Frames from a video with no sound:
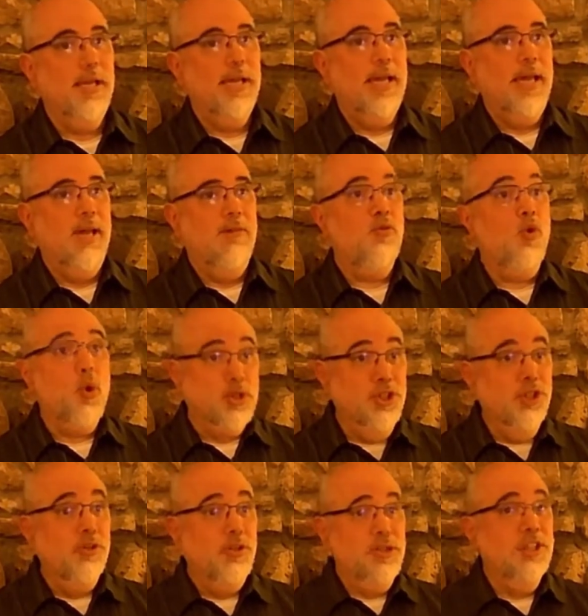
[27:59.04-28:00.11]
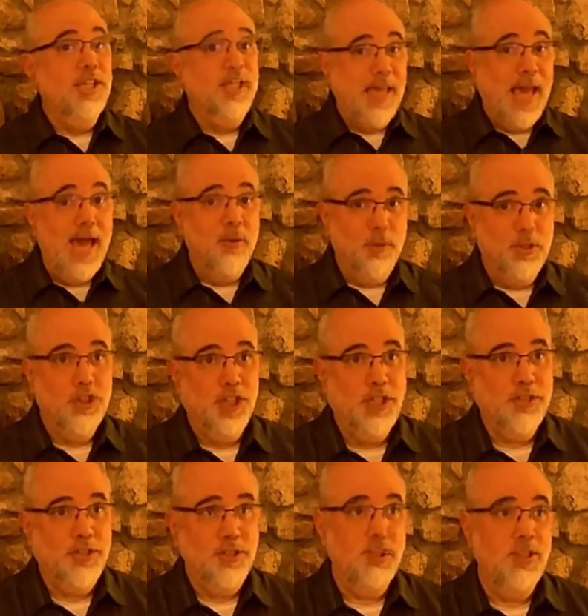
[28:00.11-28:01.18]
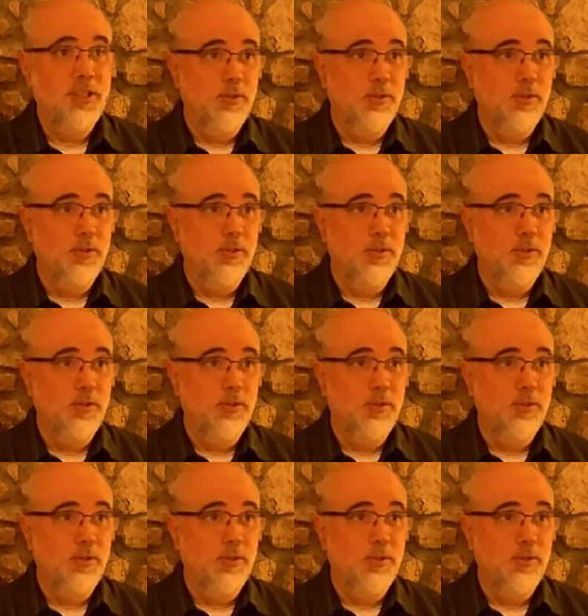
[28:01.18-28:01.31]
And of course, you can see that with Jesus, that the